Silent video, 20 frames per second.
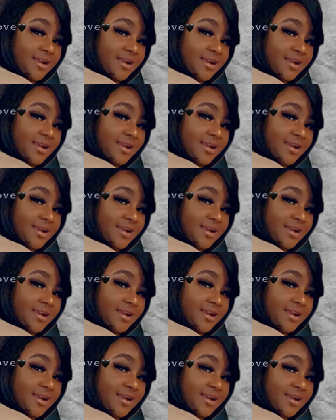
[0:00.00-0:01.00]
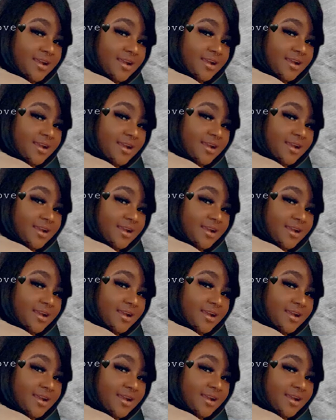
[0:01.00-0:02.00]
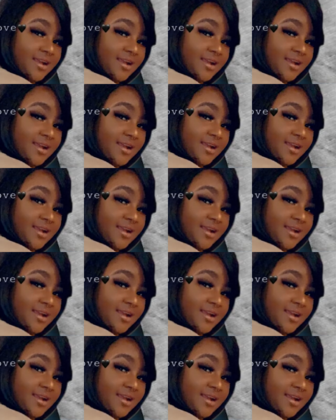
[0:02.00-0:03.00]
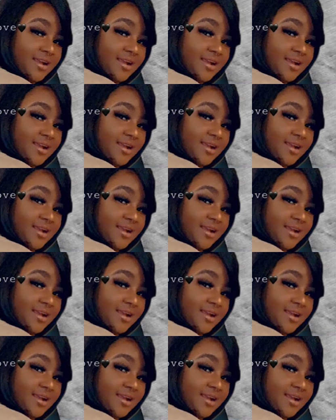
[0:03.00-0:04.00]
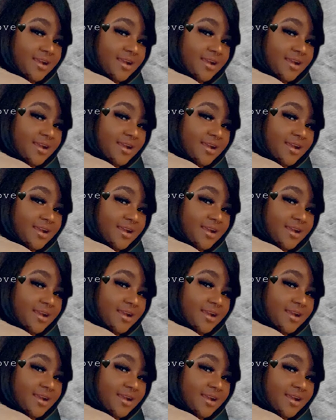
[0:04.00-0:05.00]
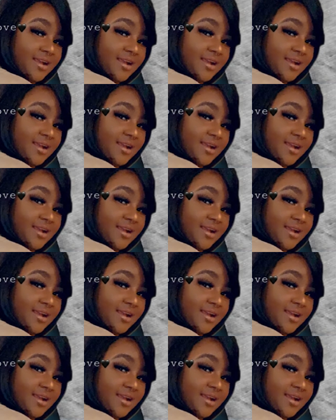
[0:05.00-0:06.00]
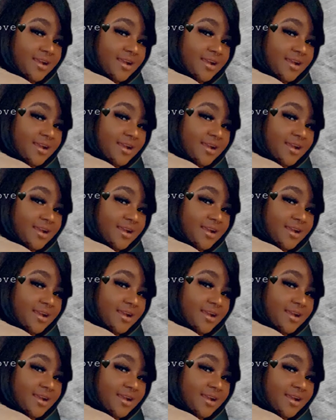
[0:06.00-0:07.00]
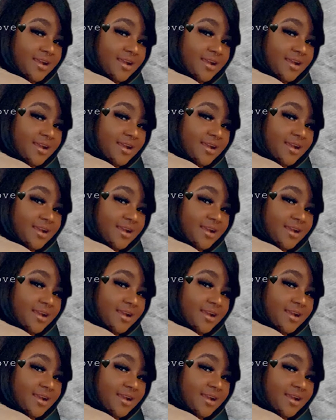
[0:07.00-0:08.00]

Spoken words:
(silent)